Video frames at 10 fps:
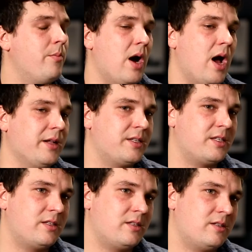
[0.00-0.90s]
But
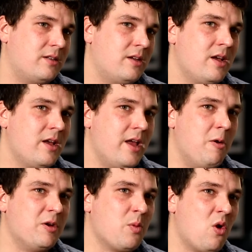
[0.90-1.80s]

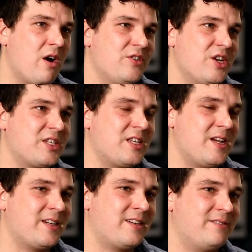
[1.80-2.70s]
it was more of just
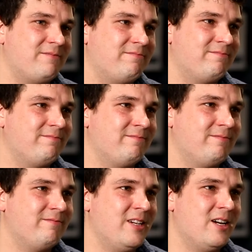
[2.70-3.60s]
like,
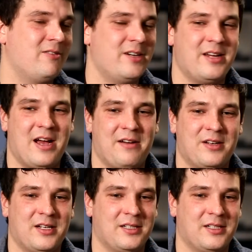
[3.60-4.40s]
when you have